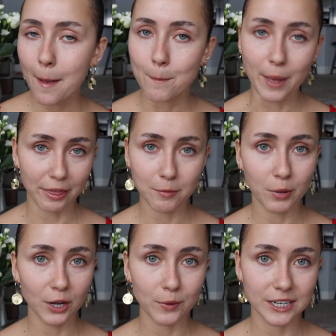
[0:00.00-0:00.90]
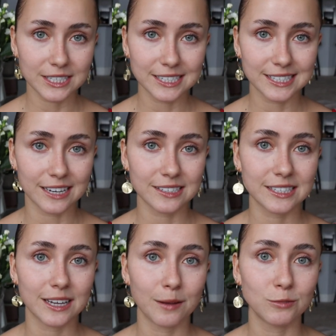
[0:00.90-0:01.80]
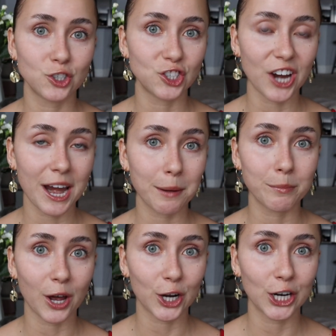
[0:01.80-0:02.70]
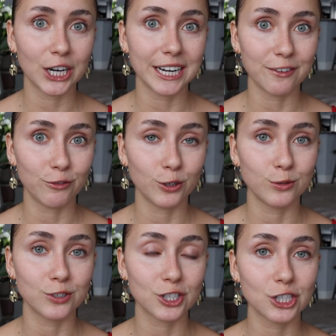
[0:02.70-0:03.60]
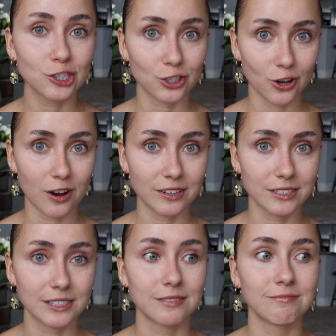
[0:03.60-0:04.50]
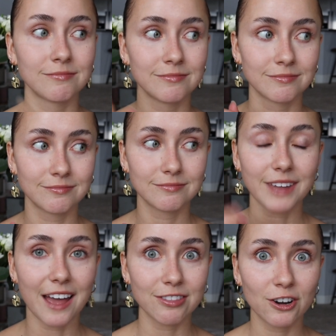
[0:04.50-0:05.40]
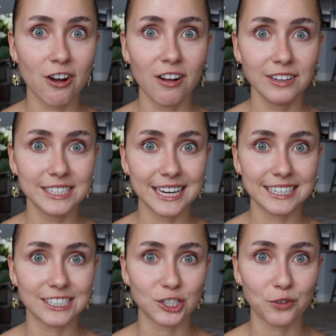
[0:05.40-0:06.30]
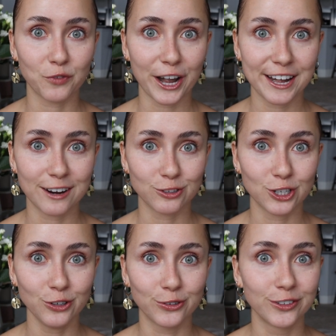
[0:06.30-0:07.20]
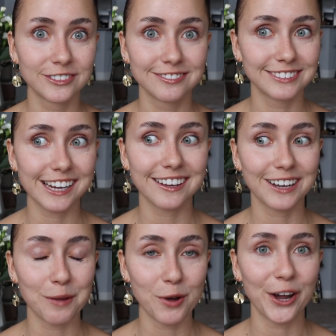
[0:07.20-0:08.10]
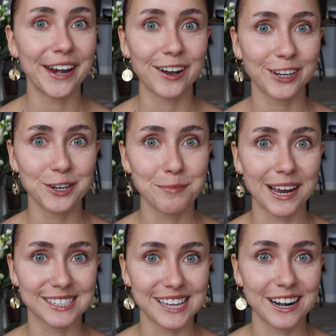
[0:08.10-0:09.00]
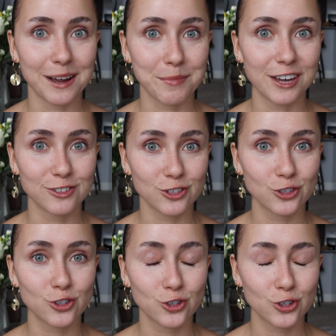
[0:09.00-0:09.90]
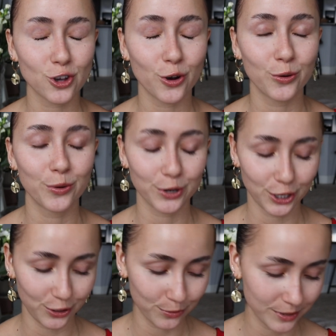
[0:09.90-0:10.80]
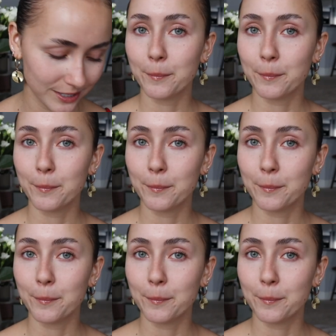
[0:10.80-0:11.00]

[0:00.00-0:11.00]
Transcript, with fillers: Bath and Body Works sells some shea butter infused socks. And they're holiday edition right now too. Like, come on, how can you pass that up? That is so cute.